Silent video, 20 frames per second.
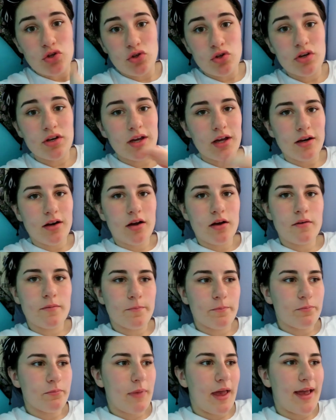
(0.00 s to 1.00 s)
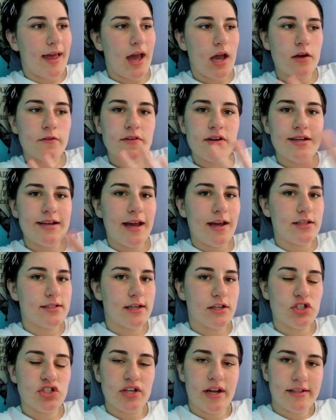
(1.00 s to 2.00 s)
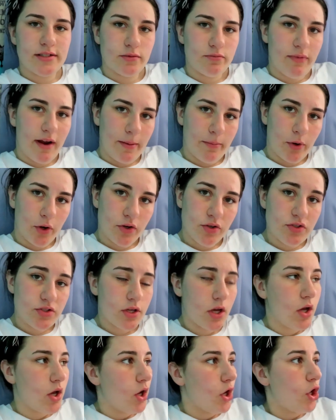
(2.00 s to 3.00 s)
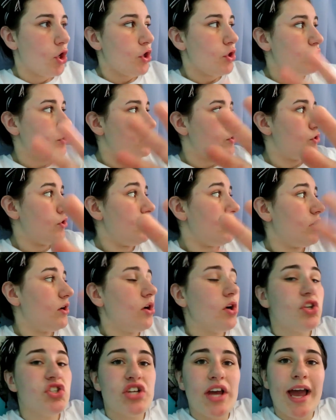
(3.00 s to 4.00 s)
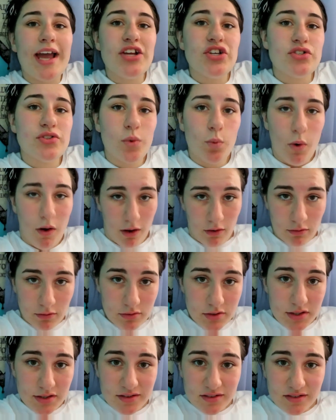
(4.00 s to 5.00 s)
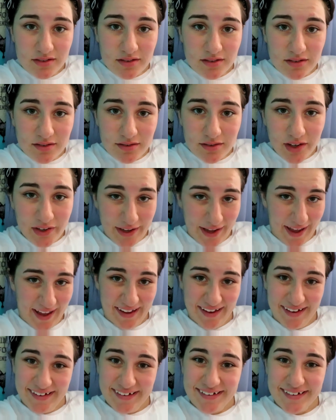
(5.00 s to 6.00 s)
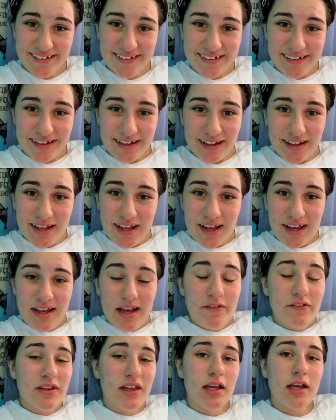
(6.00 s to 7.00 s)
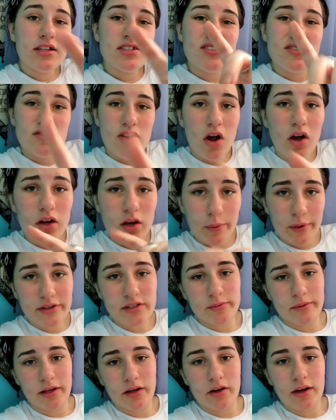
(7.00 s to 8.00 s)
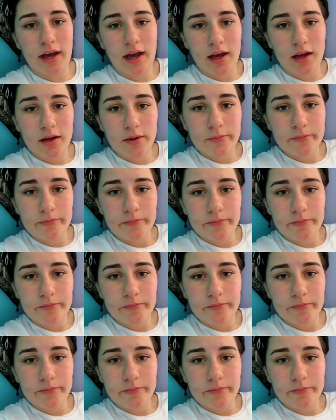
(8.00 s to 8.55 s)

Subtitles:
You cannot make every day sunshines and rainbows. You cannot change the world, okay? Everything is not going to be okay.